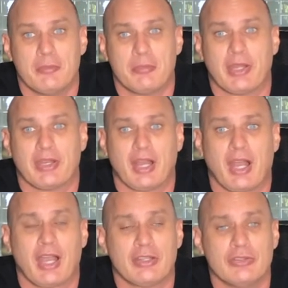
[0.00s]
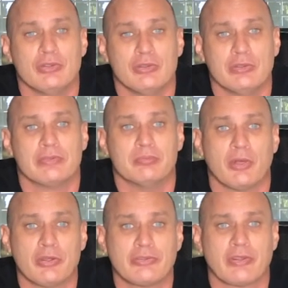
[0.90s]
but I use
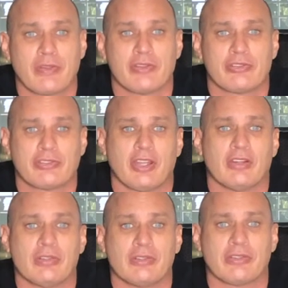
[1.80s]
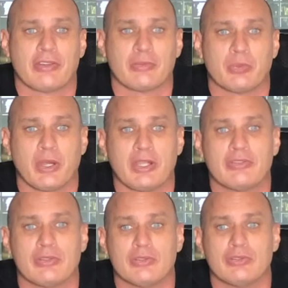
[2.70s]
most of those channels as a way
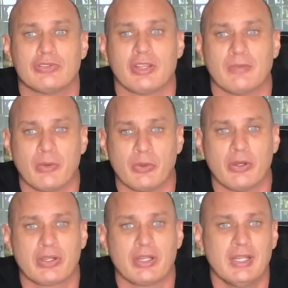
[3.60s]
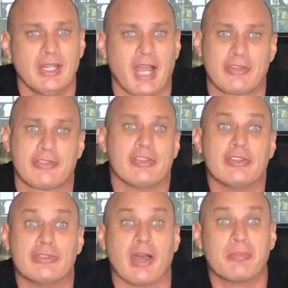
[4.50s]
to share my work. I just
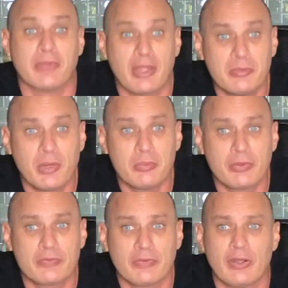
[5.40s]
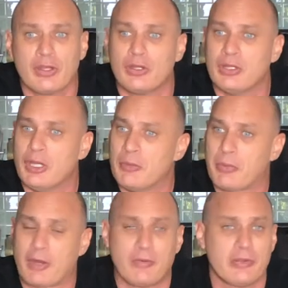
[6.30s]
need to update my portfolio,
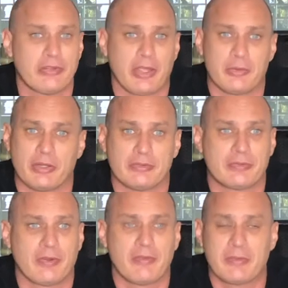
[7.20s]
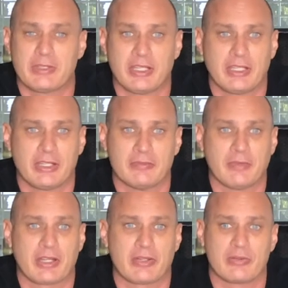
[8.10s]
but I've always had one from the beginning of
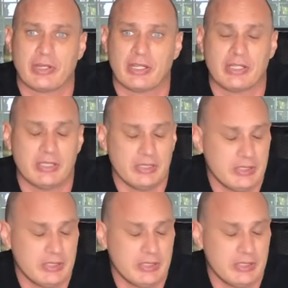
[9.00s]
my career